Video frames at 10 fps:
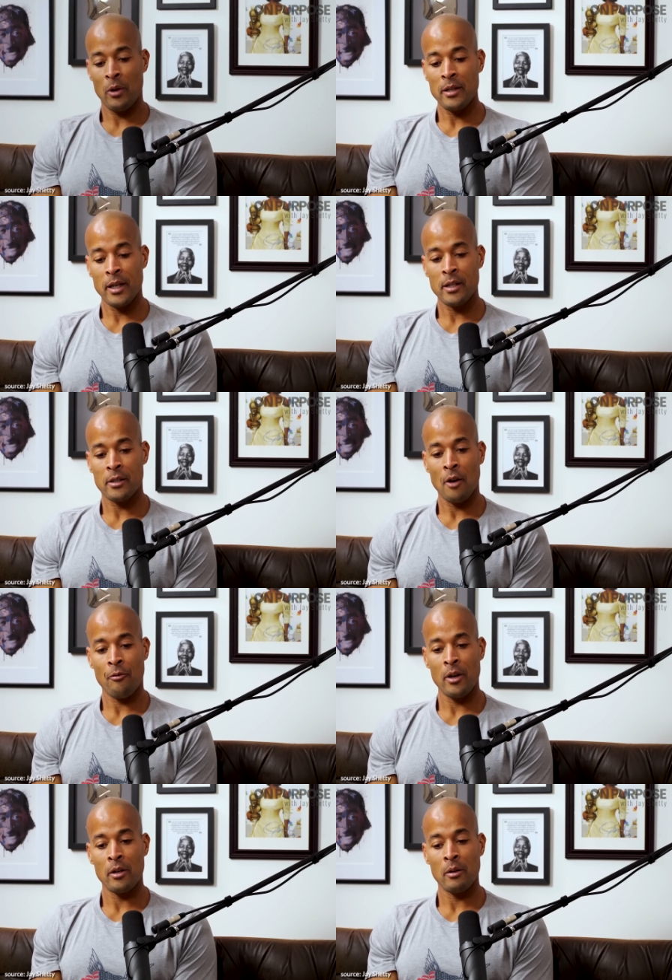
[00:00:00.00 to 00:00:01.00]
When I say
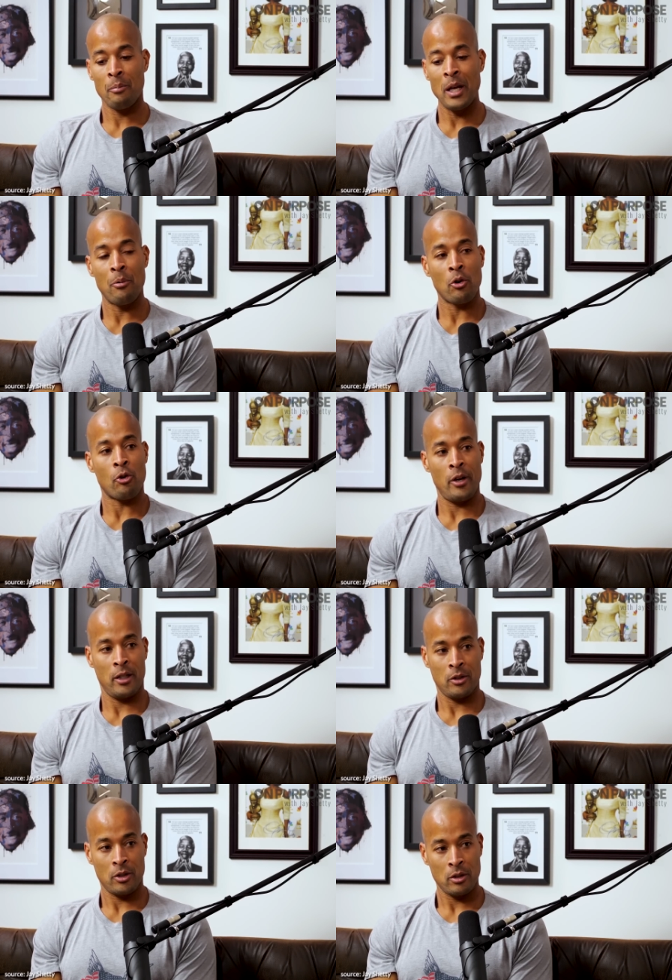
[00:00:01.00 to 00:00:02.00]
suffering, people
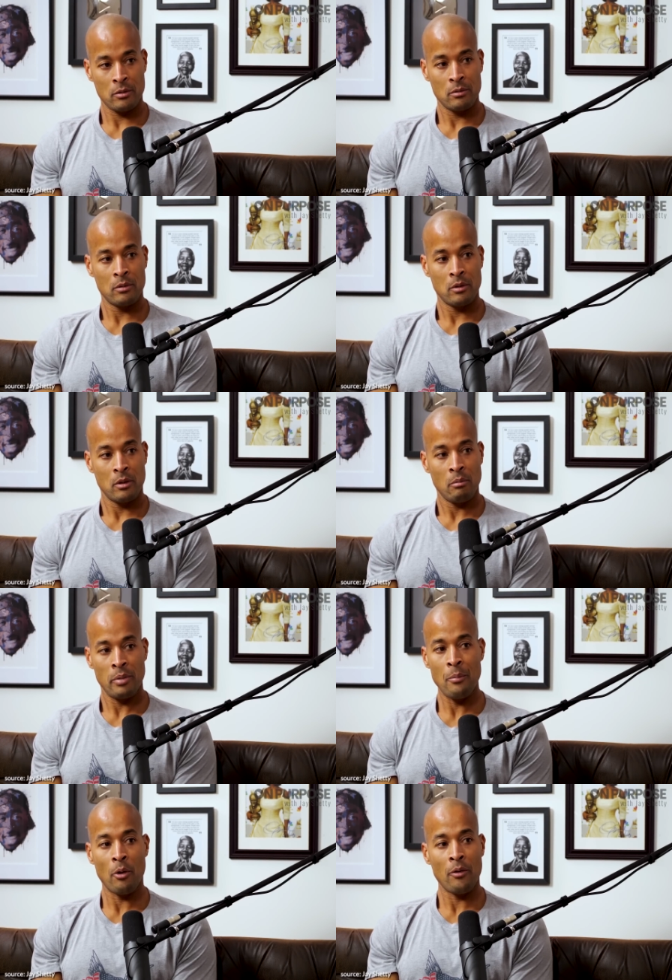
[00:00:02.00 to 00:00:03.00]
cringe.
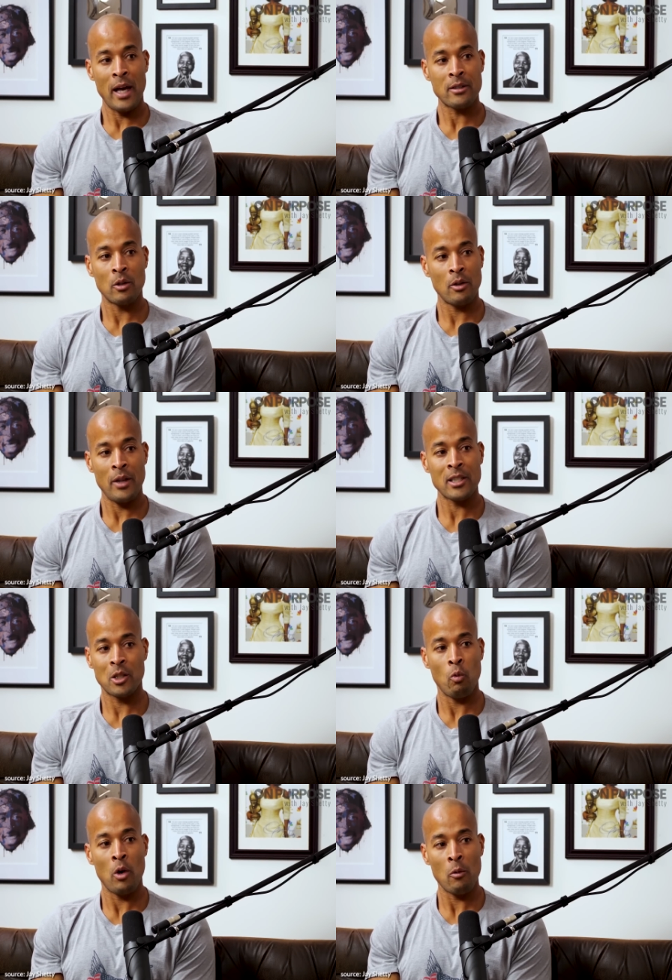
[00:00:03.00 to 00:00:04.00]
People, that's the,
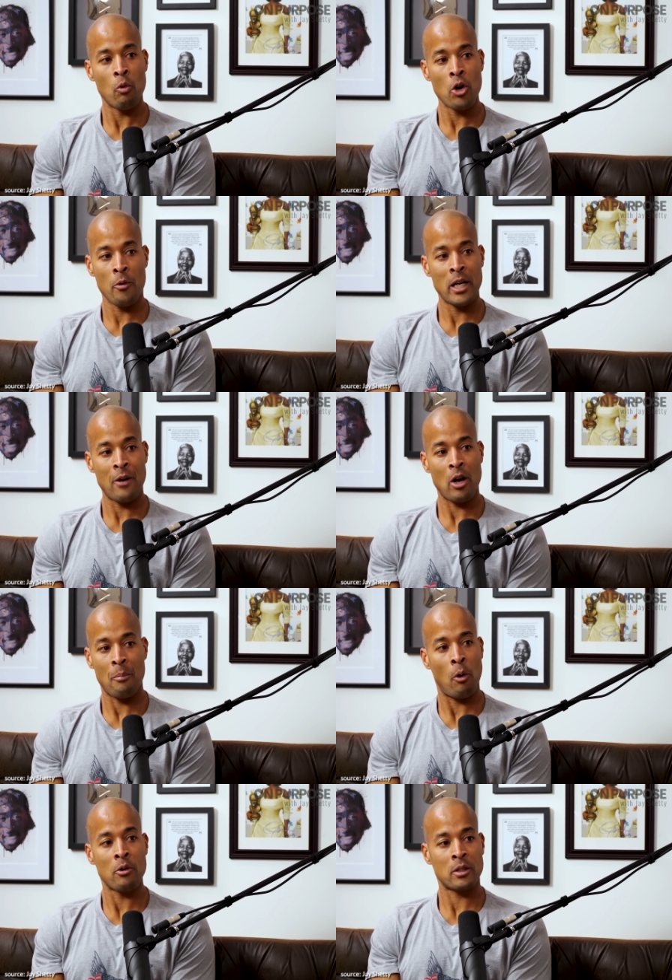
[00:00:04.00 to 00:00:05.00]
that's the one word, whenever
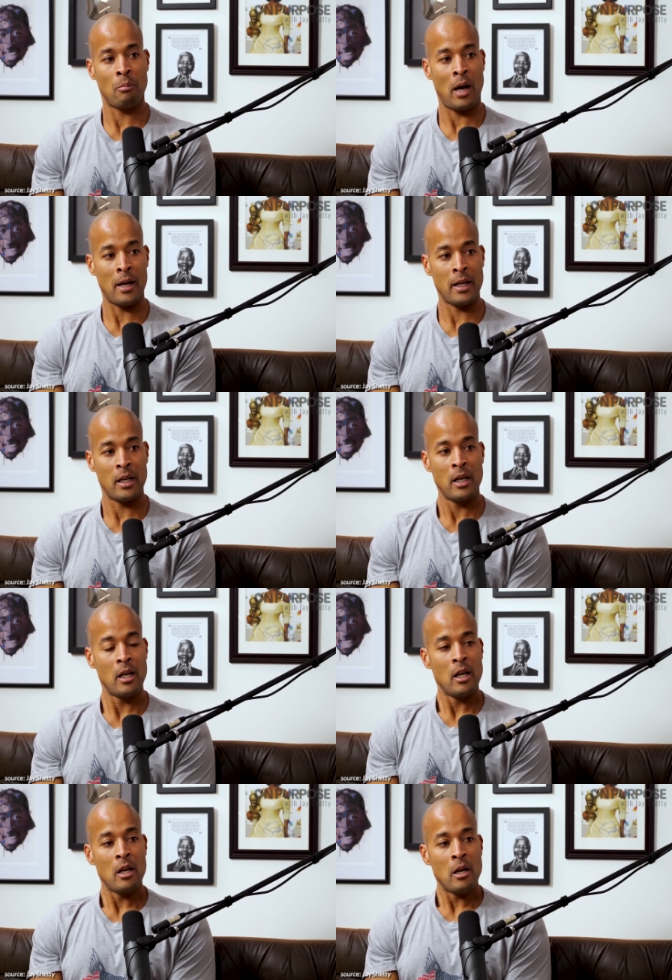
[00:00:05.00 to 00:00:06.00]
I post about it,
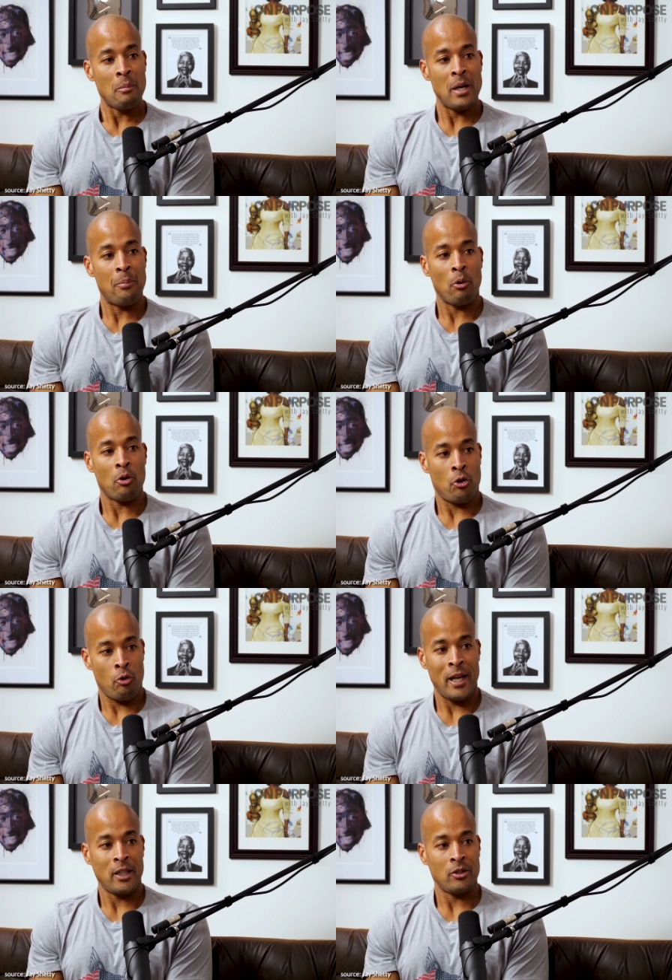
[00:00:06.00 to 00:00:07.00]
people
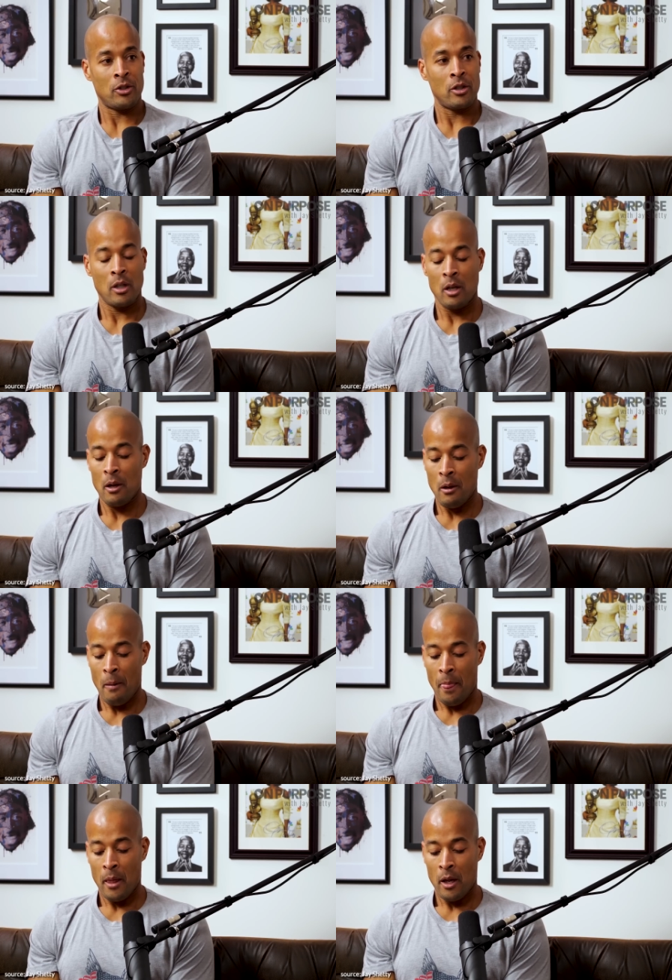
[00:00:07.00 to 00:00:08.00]
cringe.
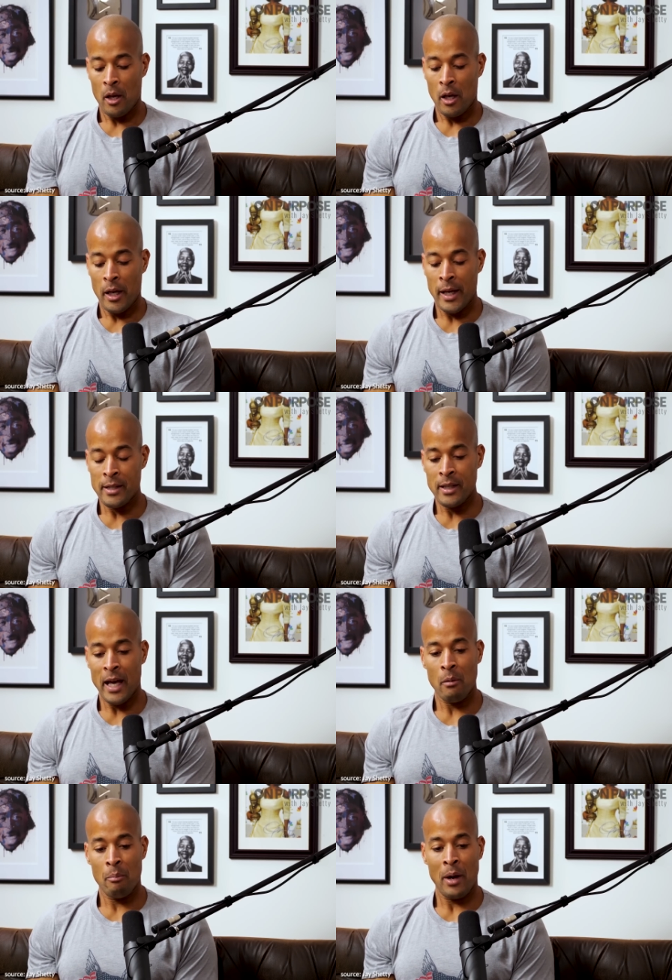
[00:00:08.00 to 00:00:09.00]
It's
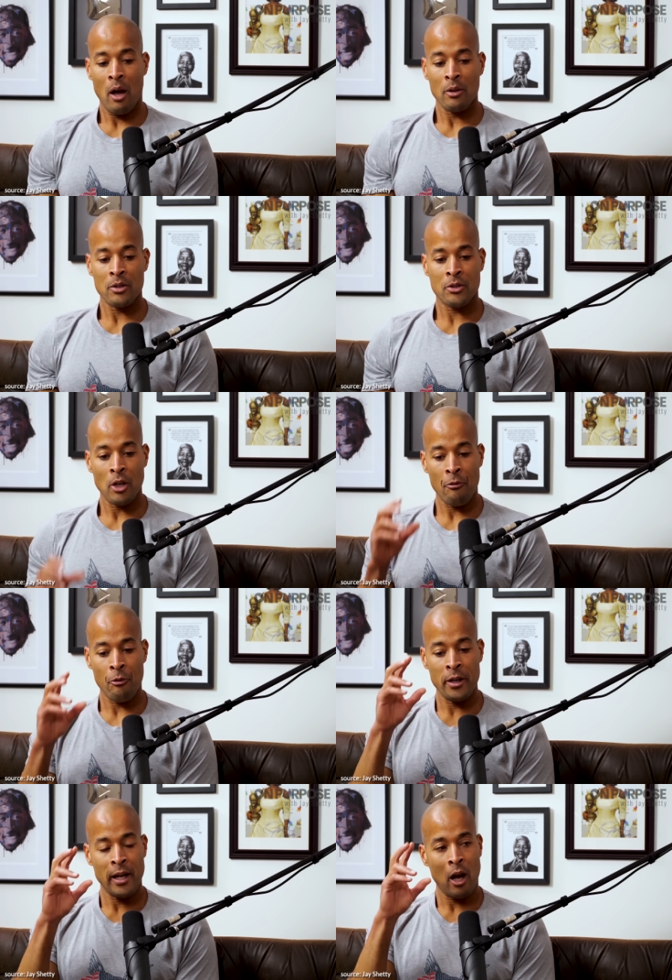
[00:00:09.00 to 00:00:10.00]
not about
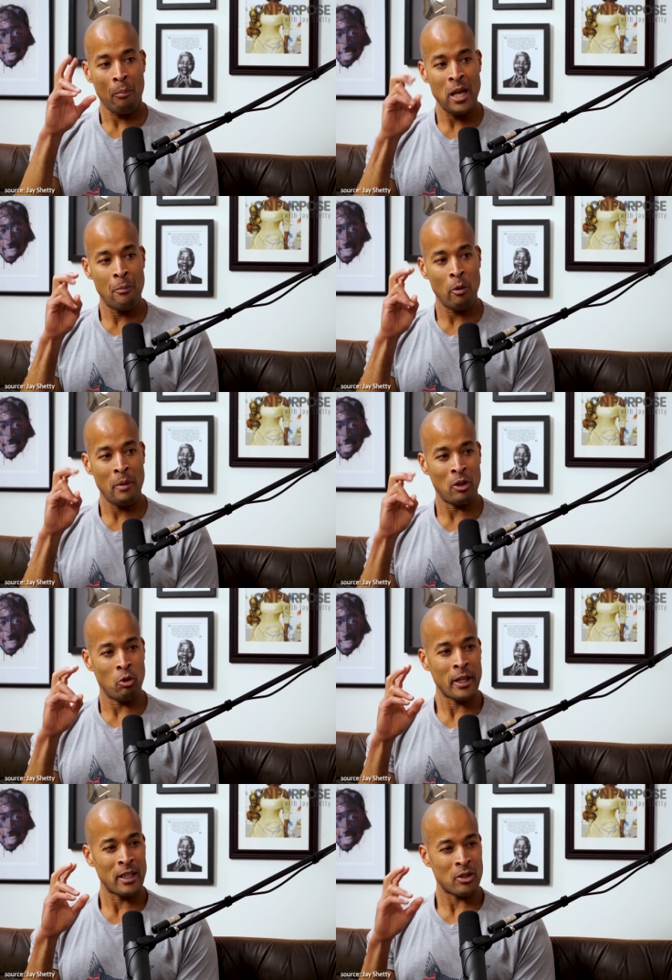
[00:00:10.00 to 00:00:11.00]
suffering and how people may
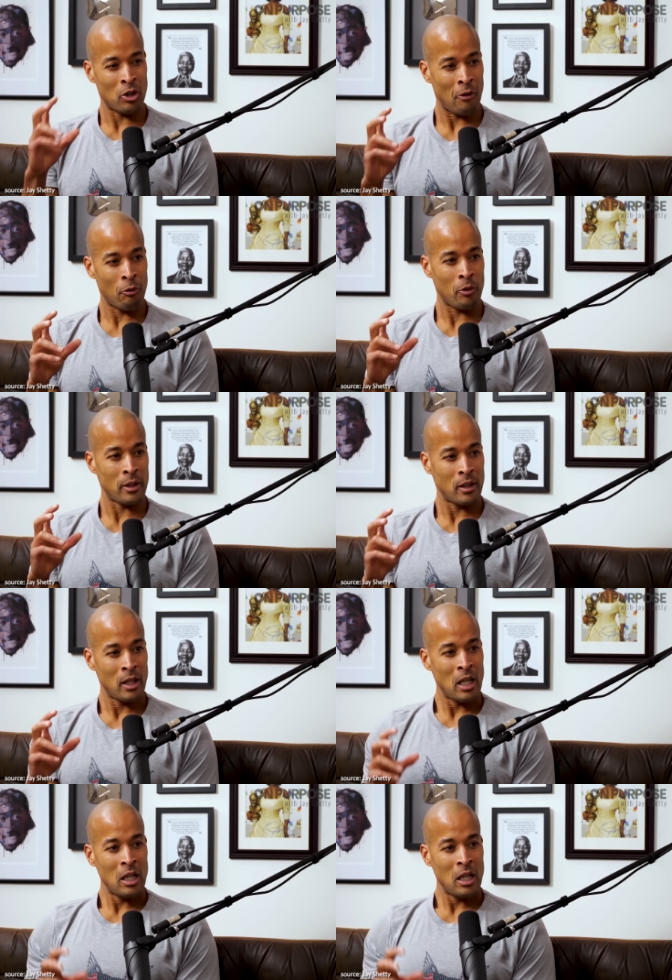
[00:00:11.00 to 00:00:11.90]
look at suffering.